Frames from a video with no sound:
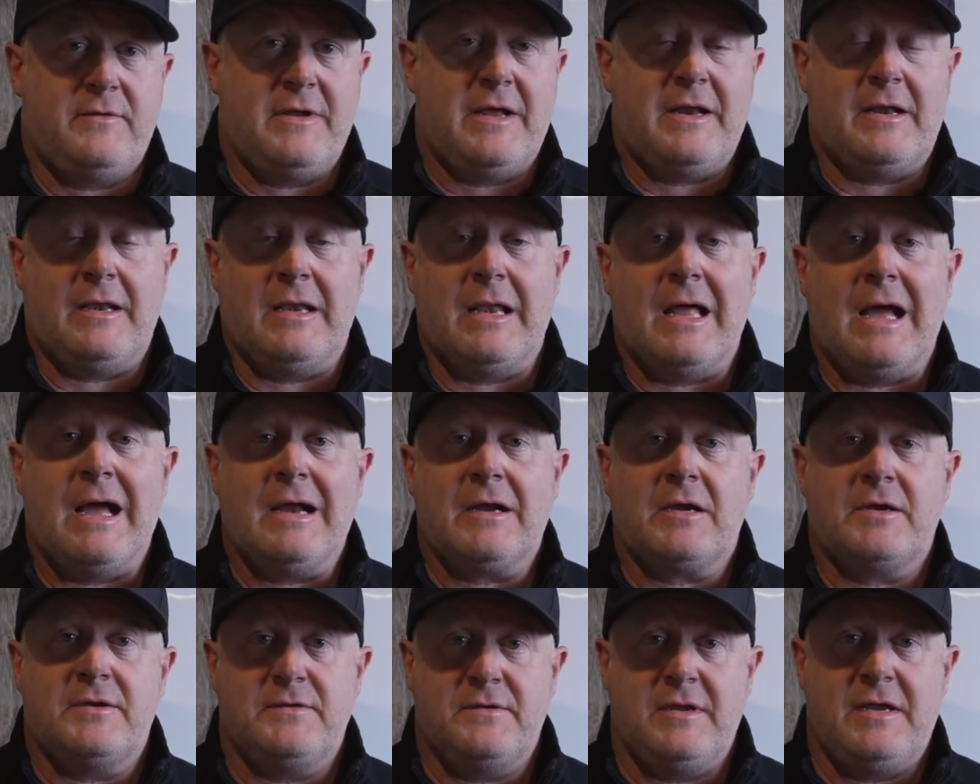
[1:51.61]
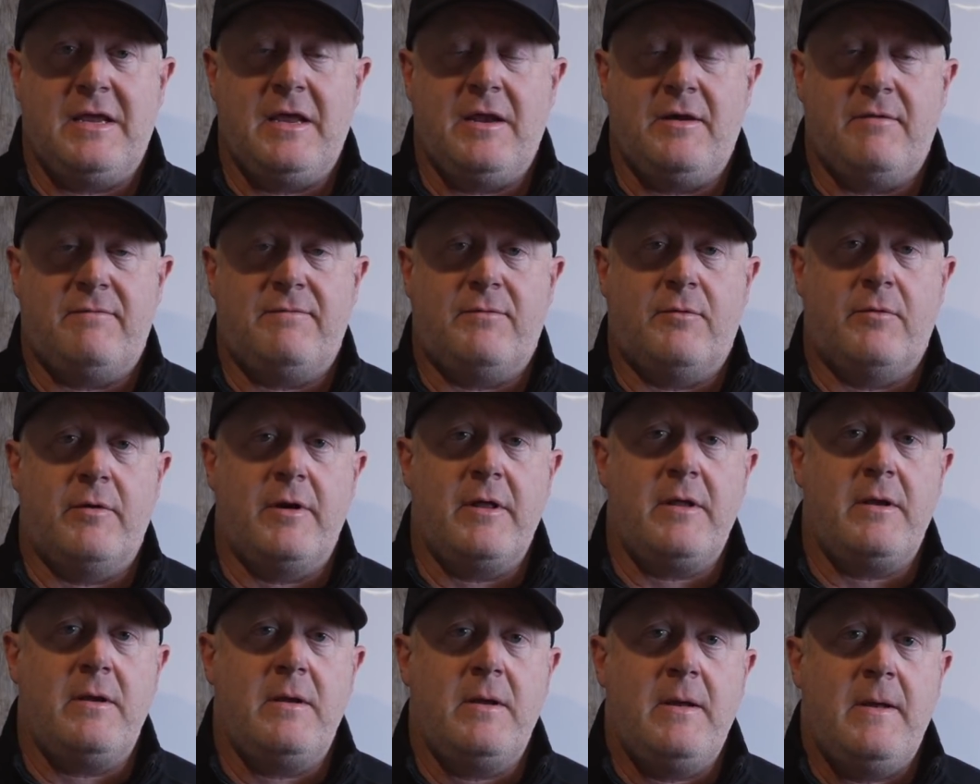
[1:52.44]
not a lot because they can't afford
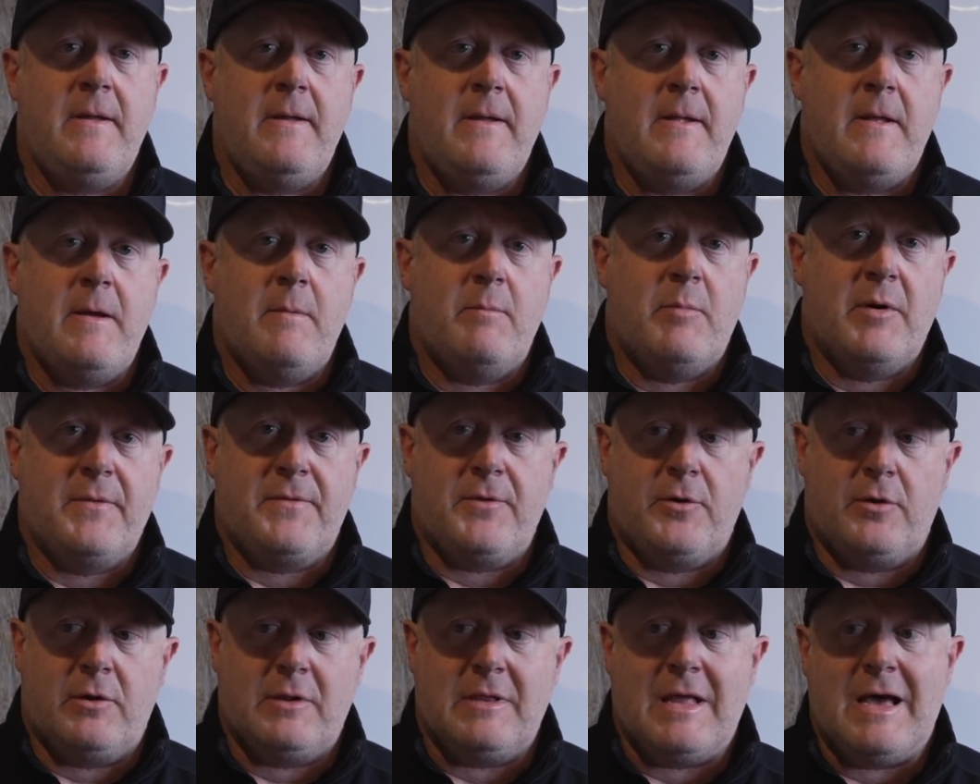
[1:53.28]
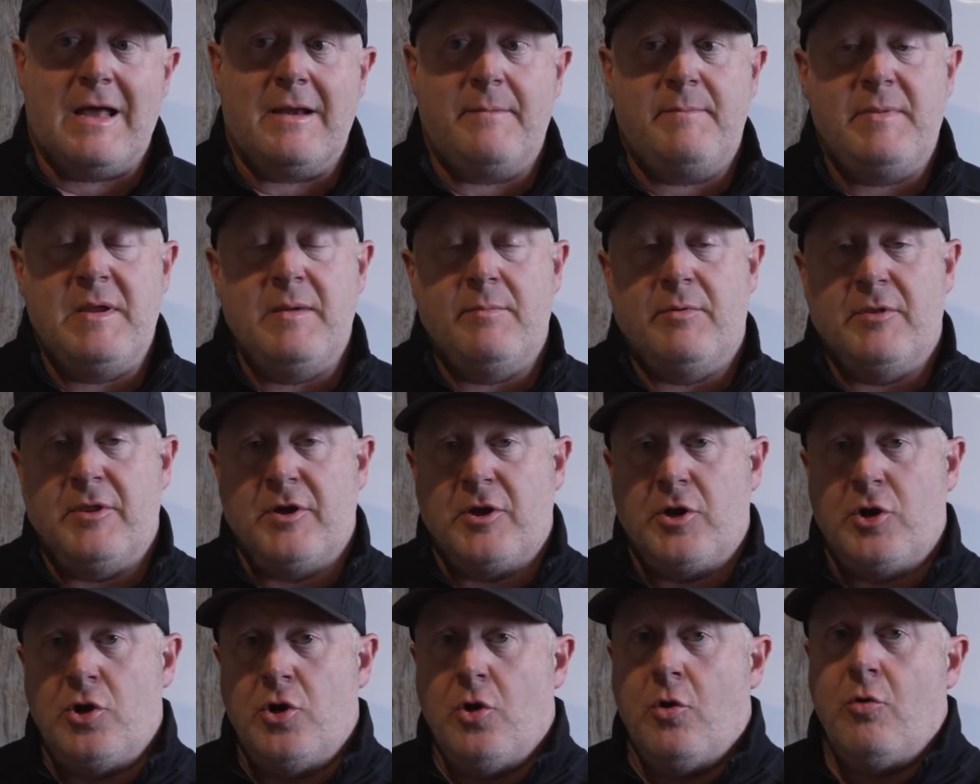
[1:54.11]
it, but there are a lot of people
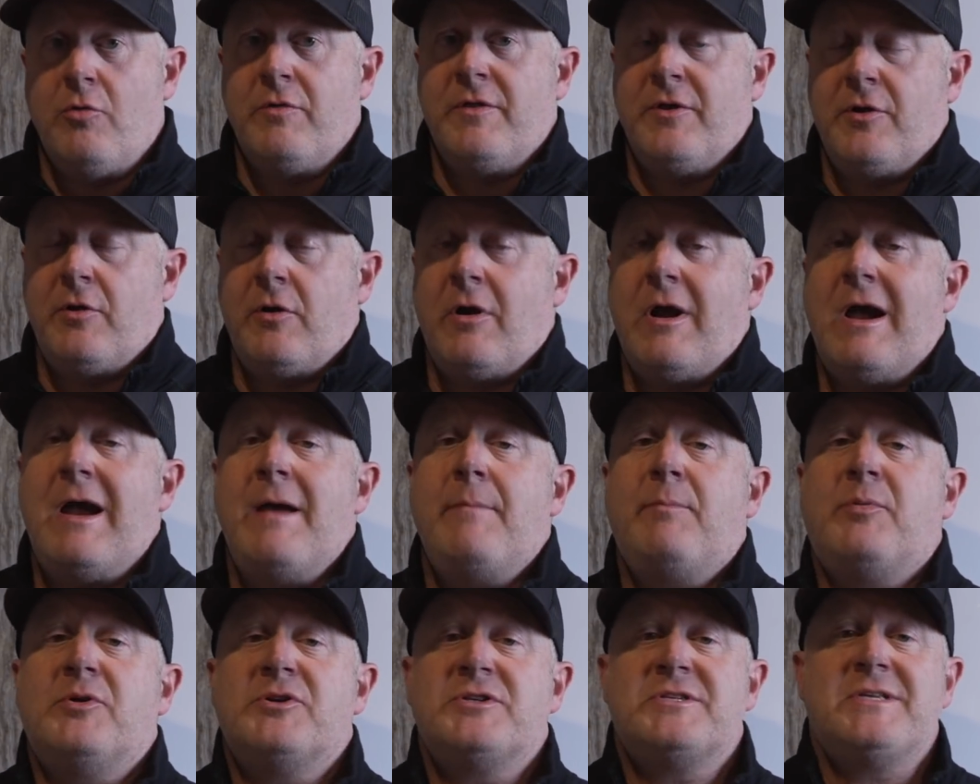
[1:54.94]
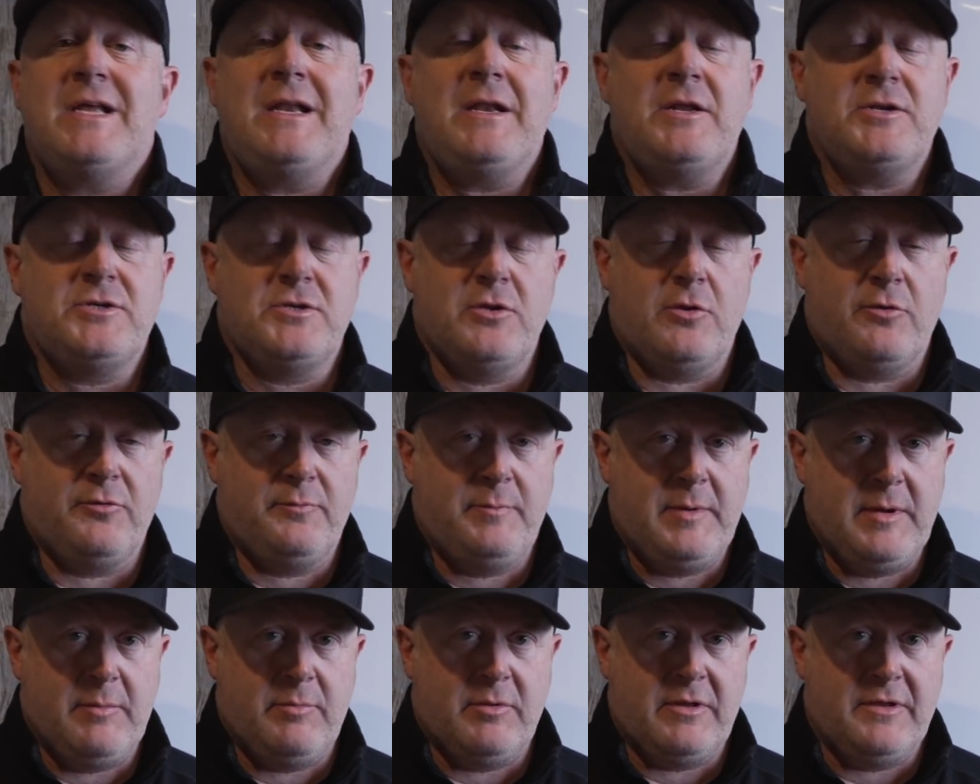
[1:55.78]
that go there, a high percentage of those
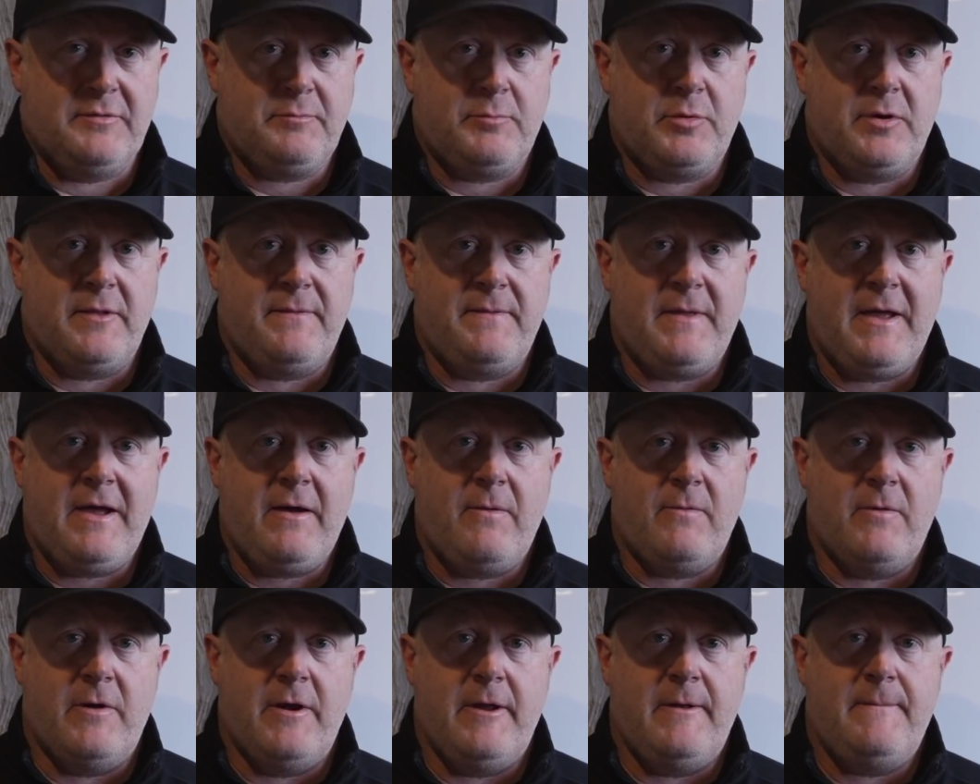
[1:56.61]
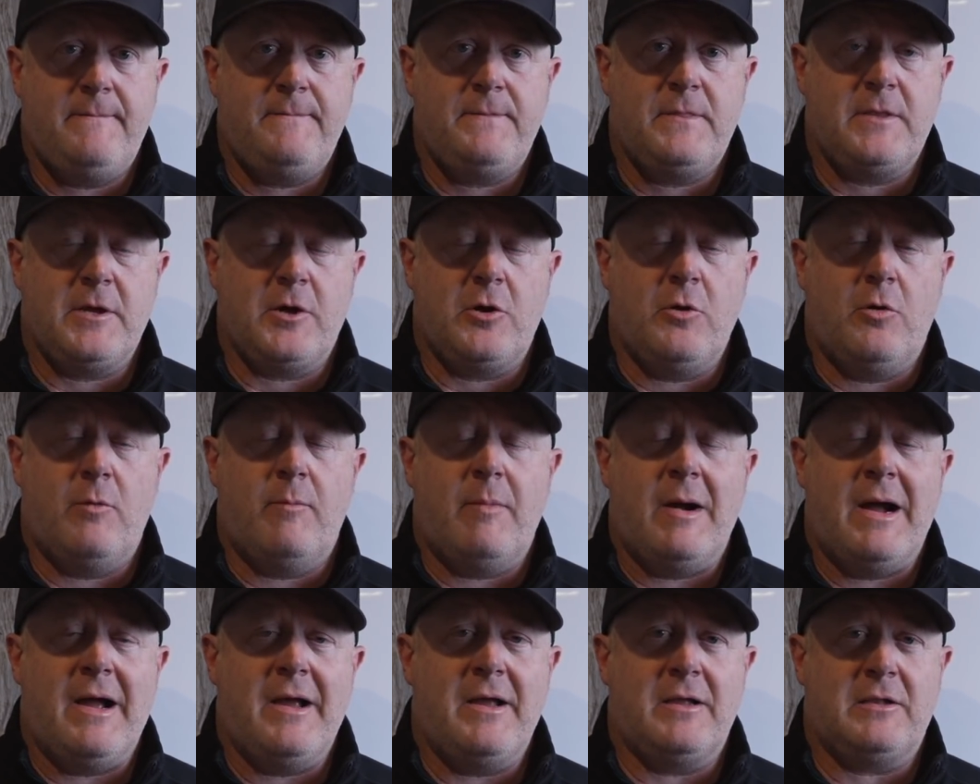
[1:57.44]
people, let's put it that way, that go
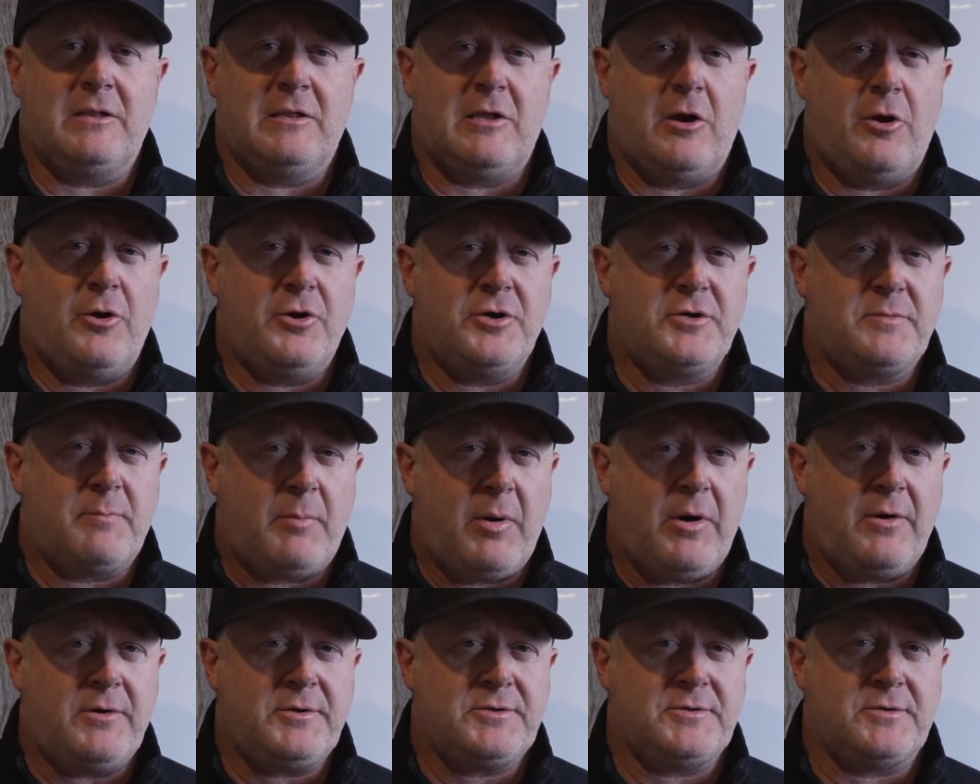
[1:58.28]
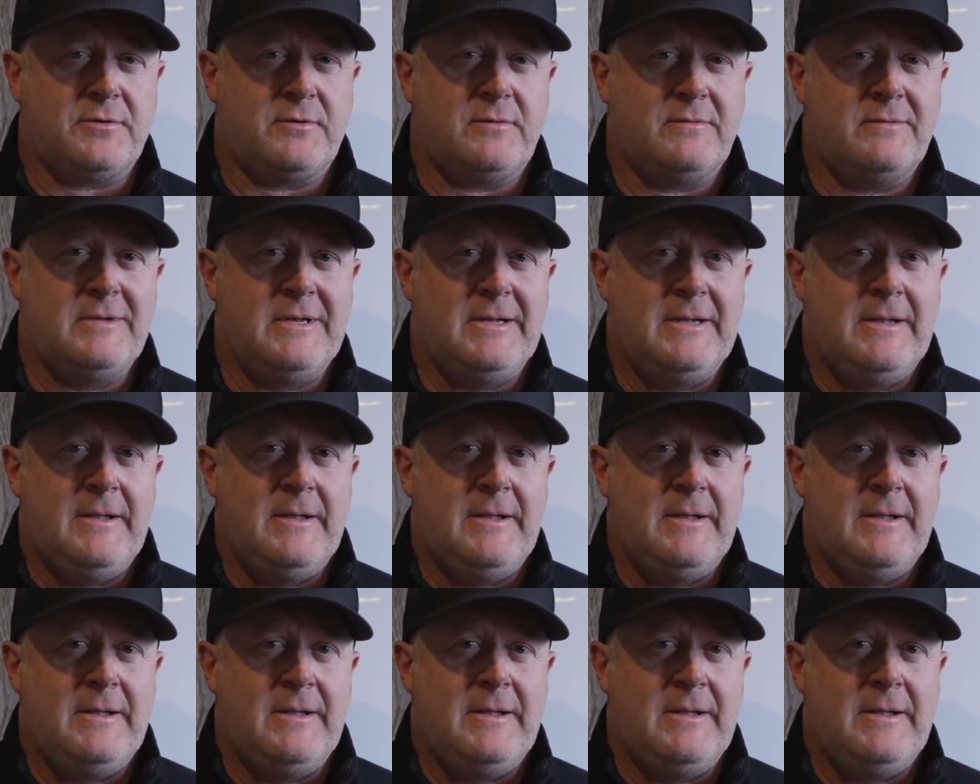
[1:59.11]
buy a large parcel